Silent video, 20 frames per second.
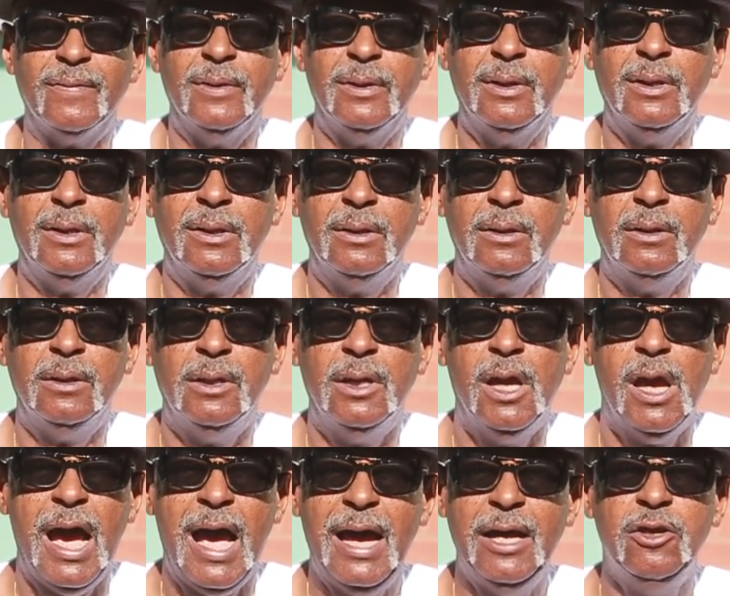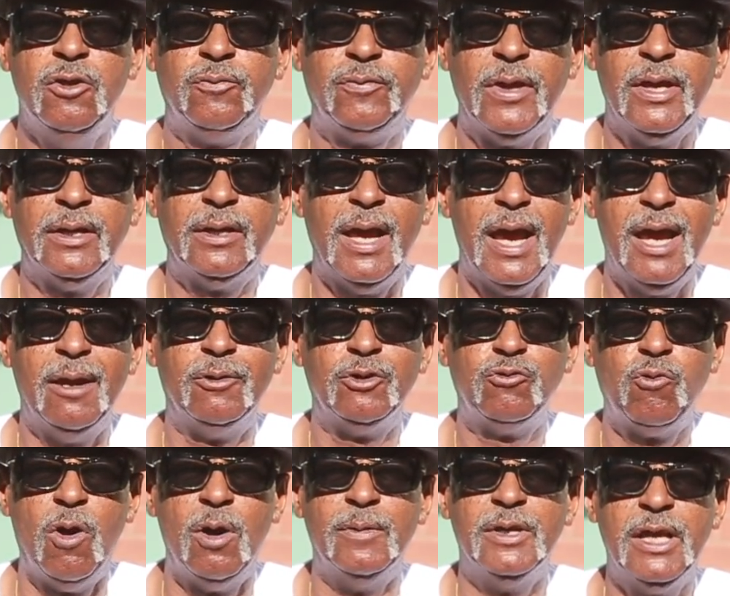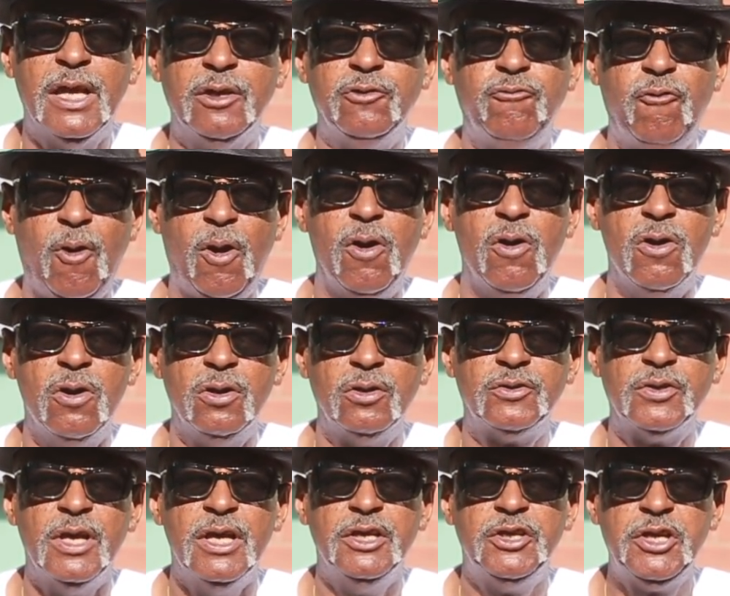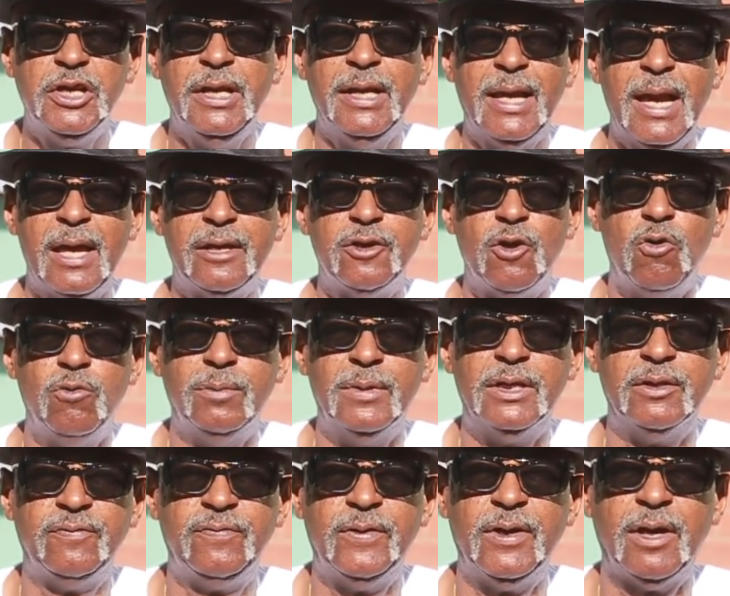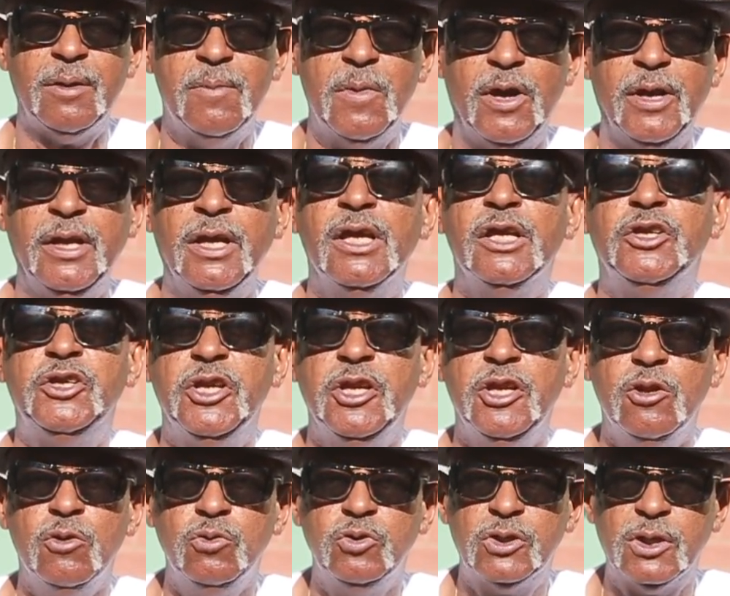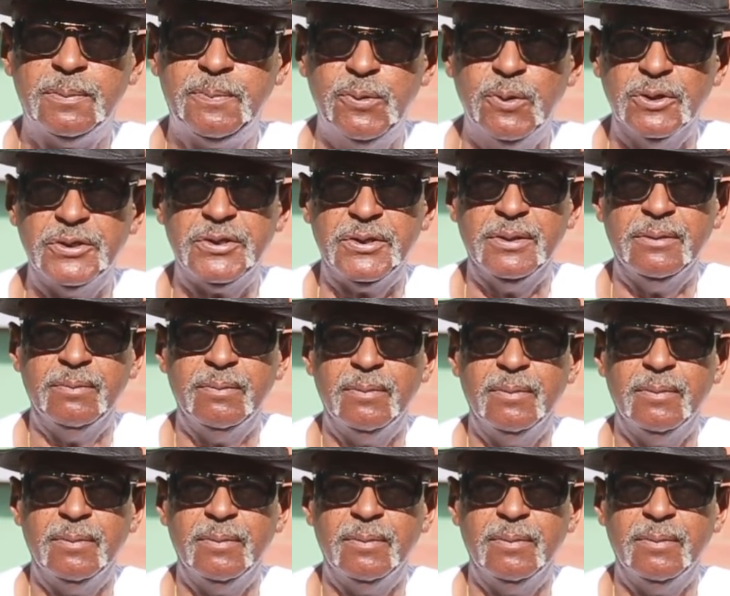Right. How you think the average woman get drugs? She ain't got no motherfucking money. She use her pussy.